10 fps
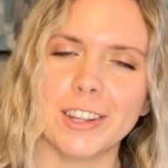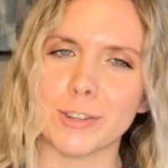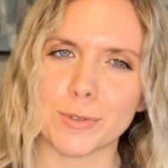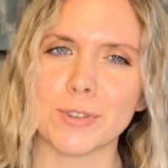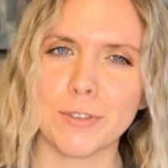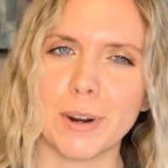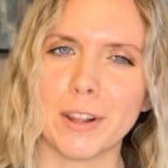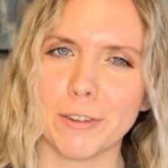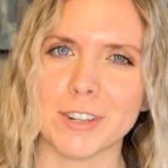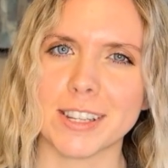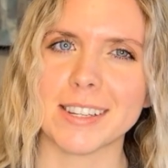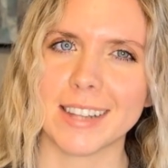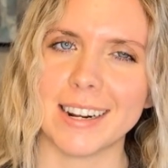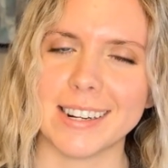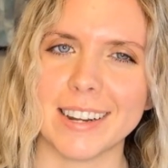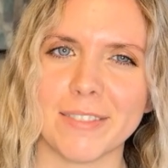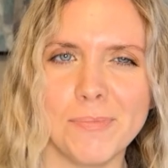This was one of the first things that I did.